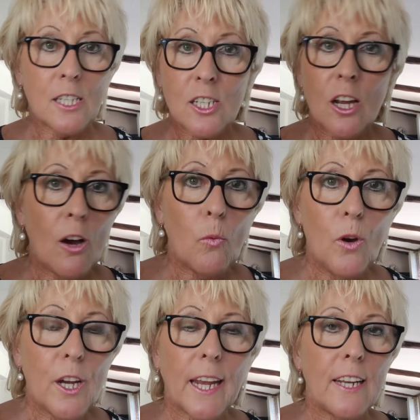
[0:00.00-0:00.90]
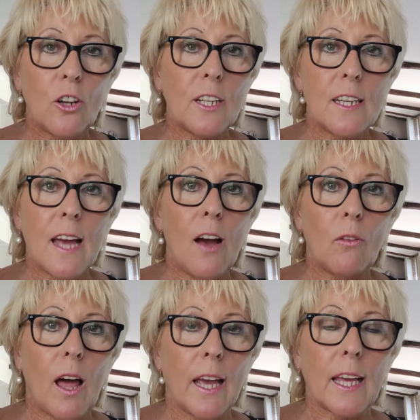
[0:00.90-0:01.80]
start working on it now
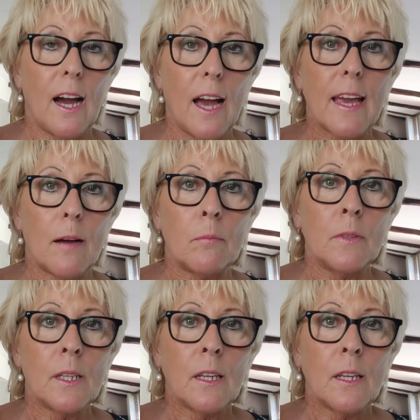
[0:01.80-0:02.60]
like I am.